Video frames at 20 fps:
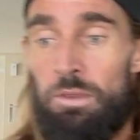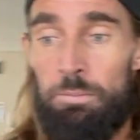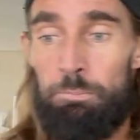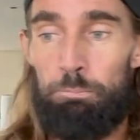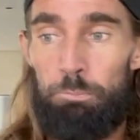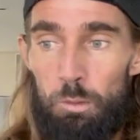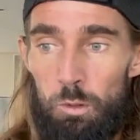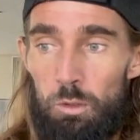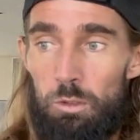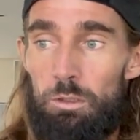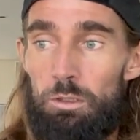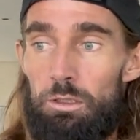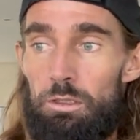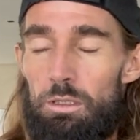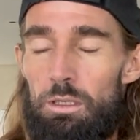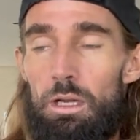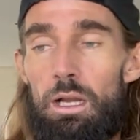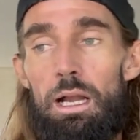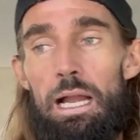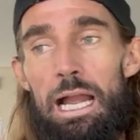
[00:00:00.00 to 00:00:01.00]
But
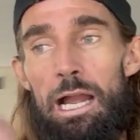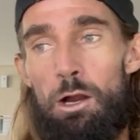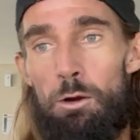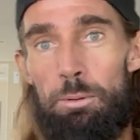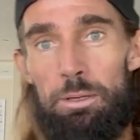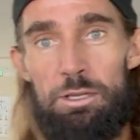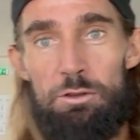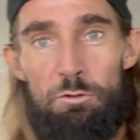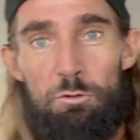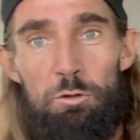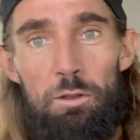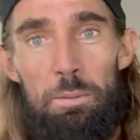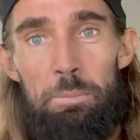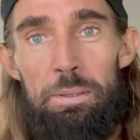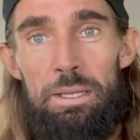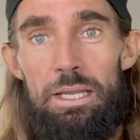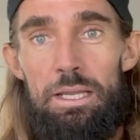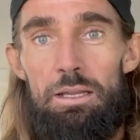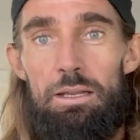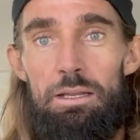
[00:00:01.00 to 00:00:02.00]
how about you flip
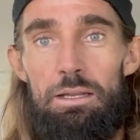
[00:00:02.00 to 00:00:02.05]
it?